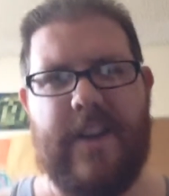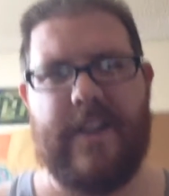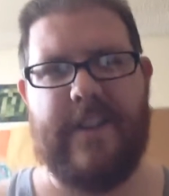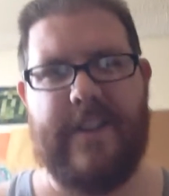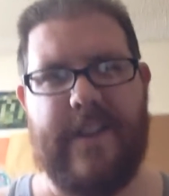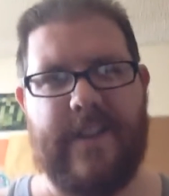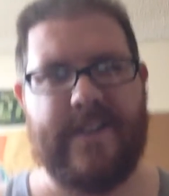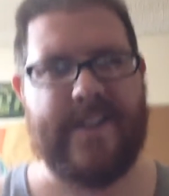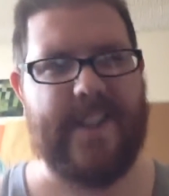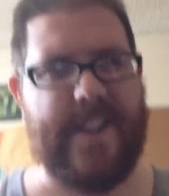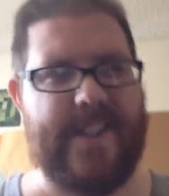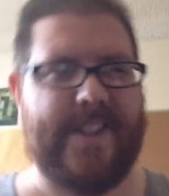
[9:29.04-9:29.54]

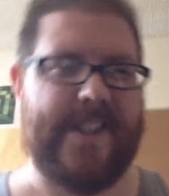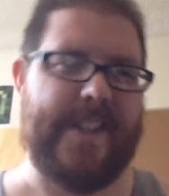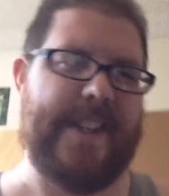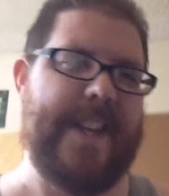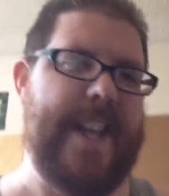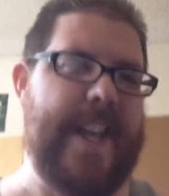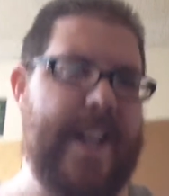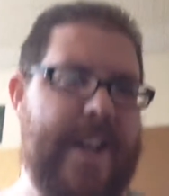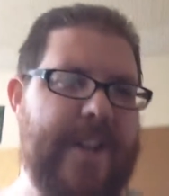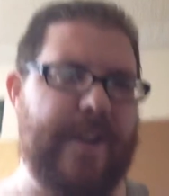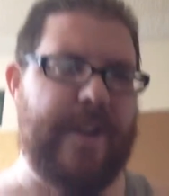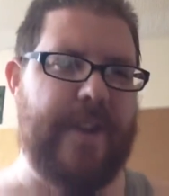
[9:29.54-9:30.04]
there's this
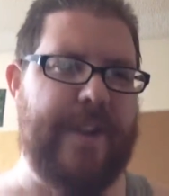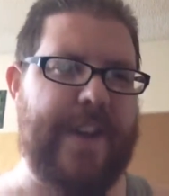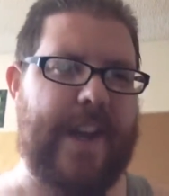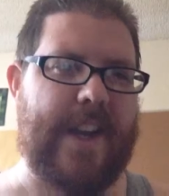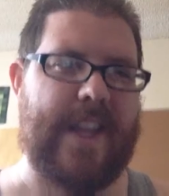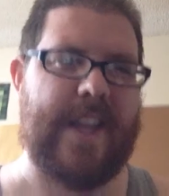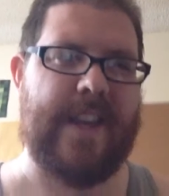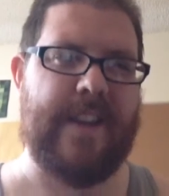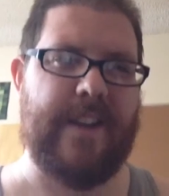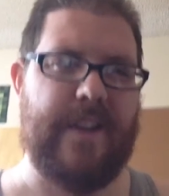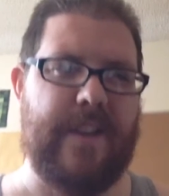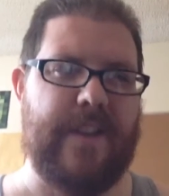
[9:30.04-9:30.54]
needle
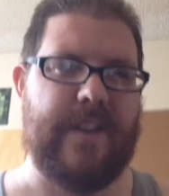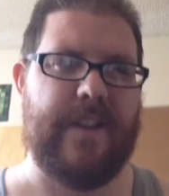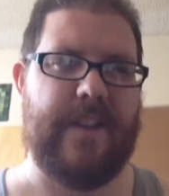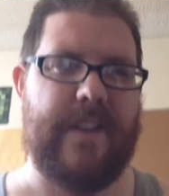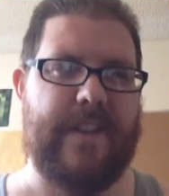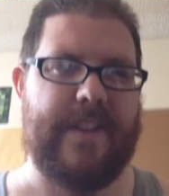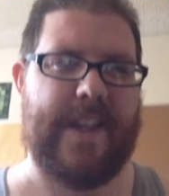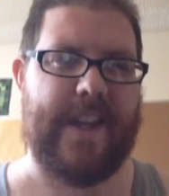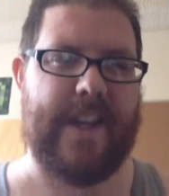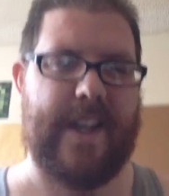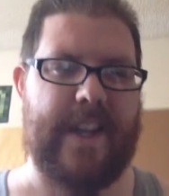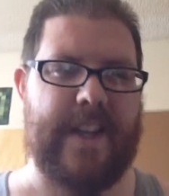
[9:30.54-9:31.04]
that
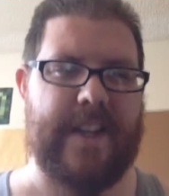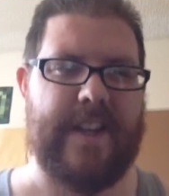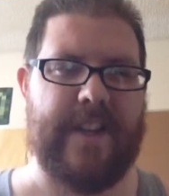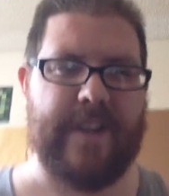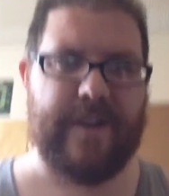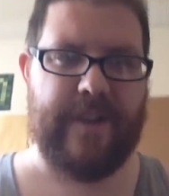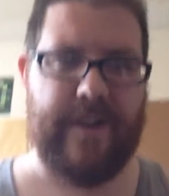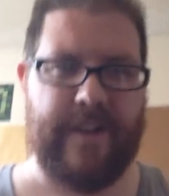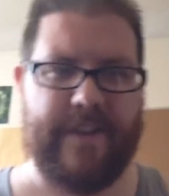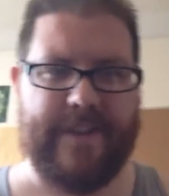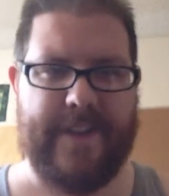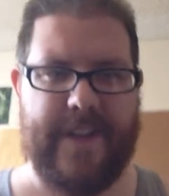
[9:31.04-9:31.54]
can
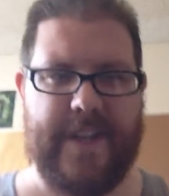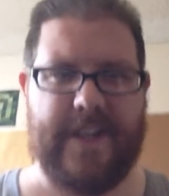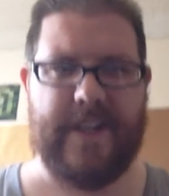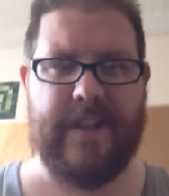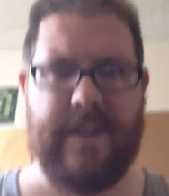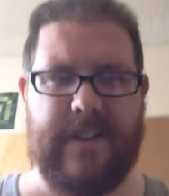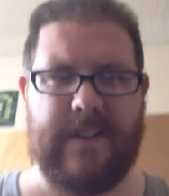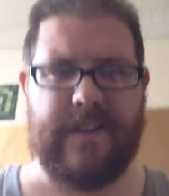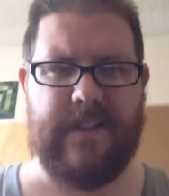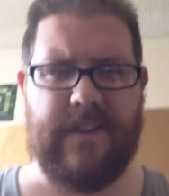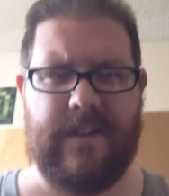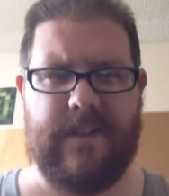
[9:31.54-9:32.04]
kill
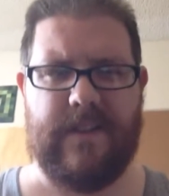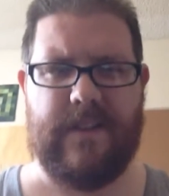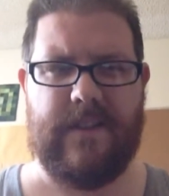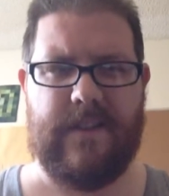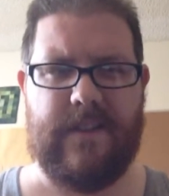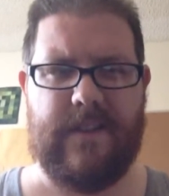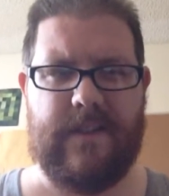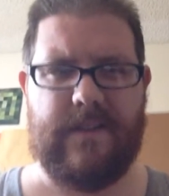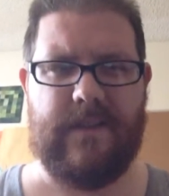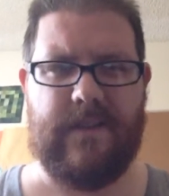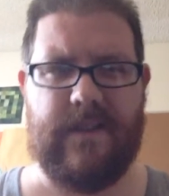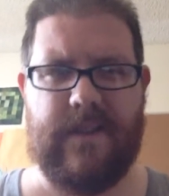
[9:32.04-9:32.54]
the
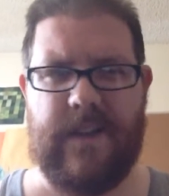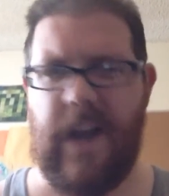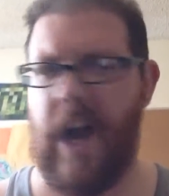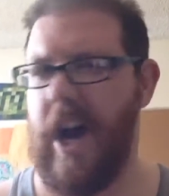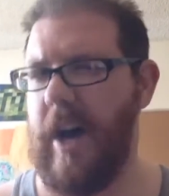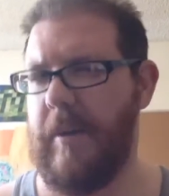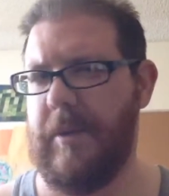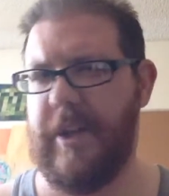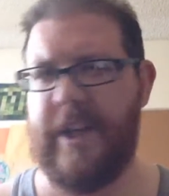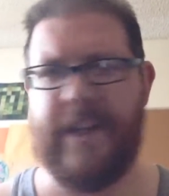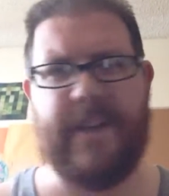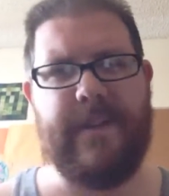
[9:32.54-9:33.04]

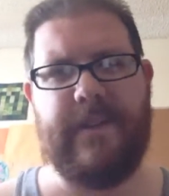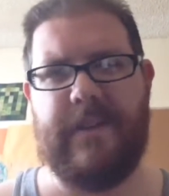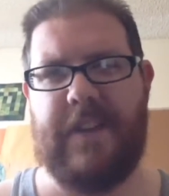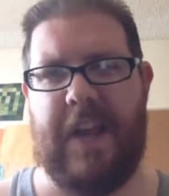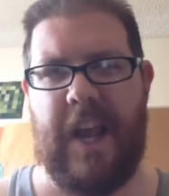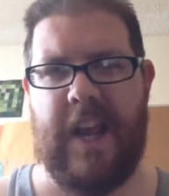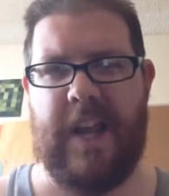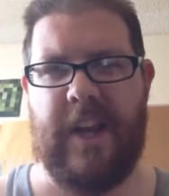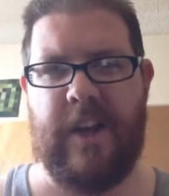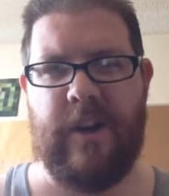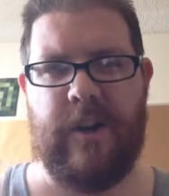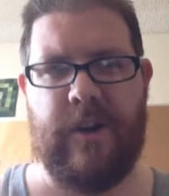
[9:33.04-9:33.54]
goblin
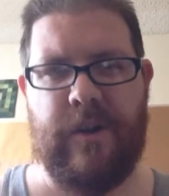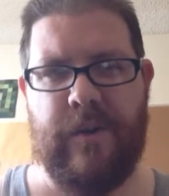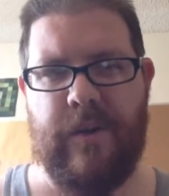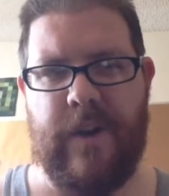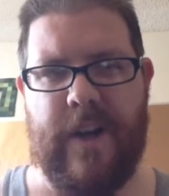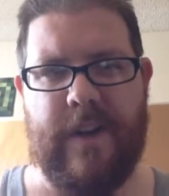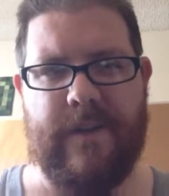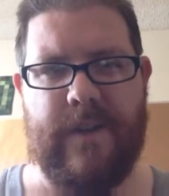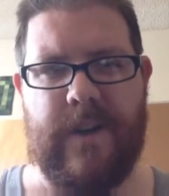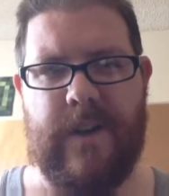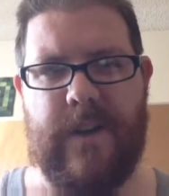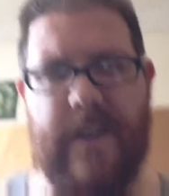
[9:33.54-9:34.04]
king or
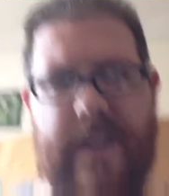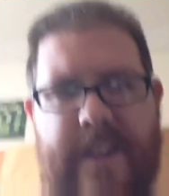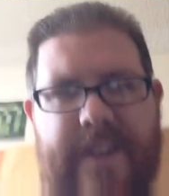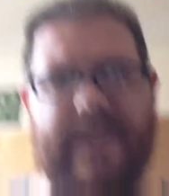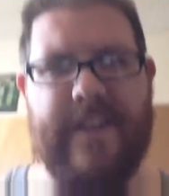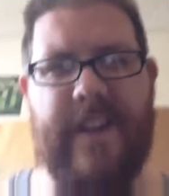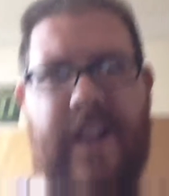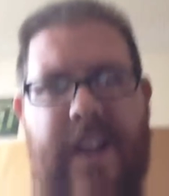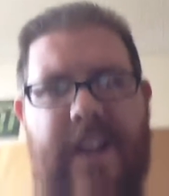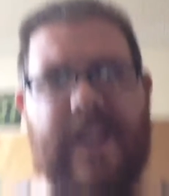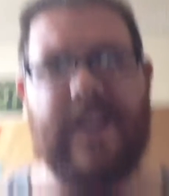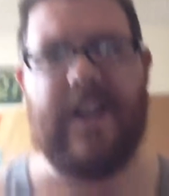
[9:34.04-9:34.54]
whoever,
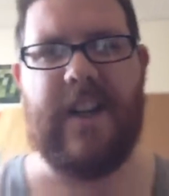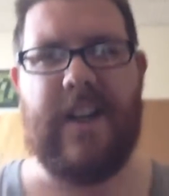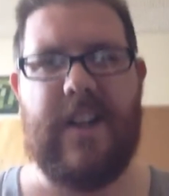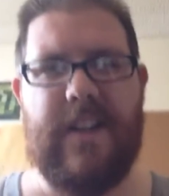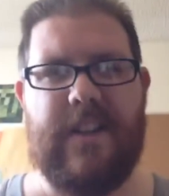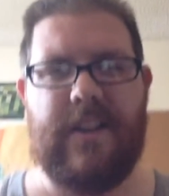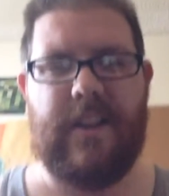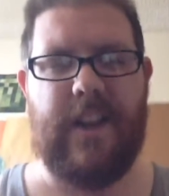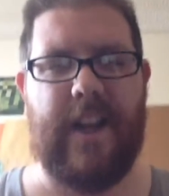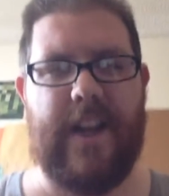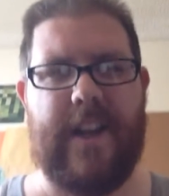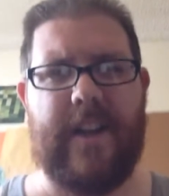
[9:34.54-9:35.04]
and
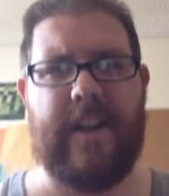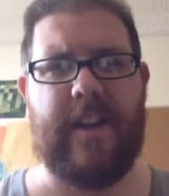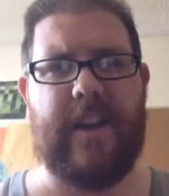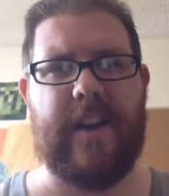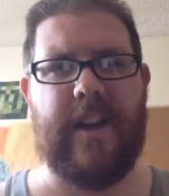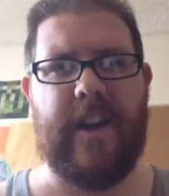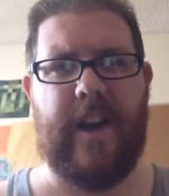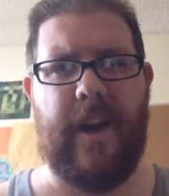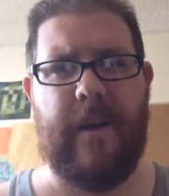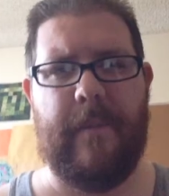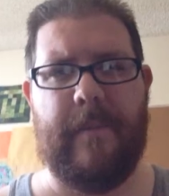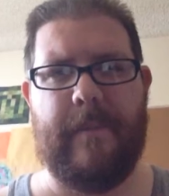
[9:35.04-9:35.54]

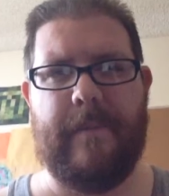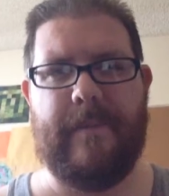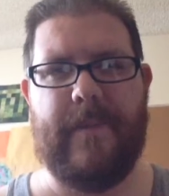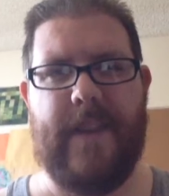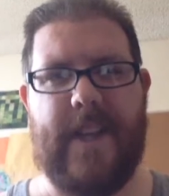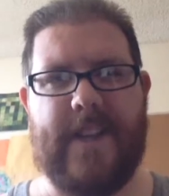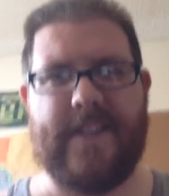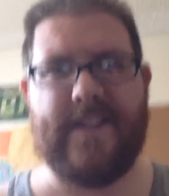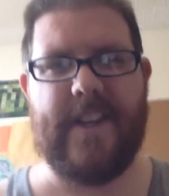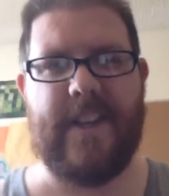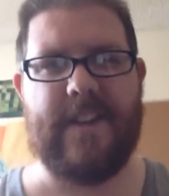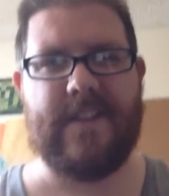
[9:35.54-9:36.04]

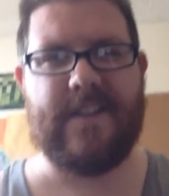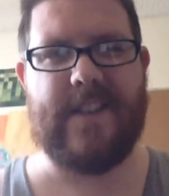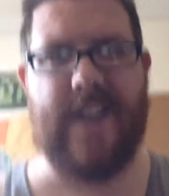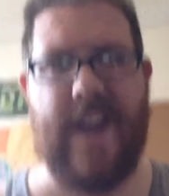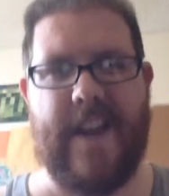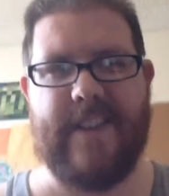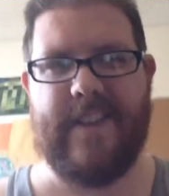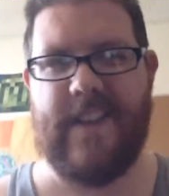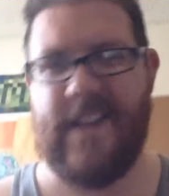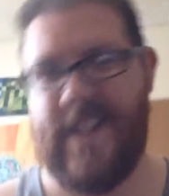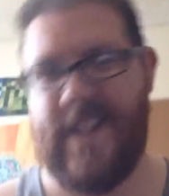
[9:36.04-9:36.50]
it's inside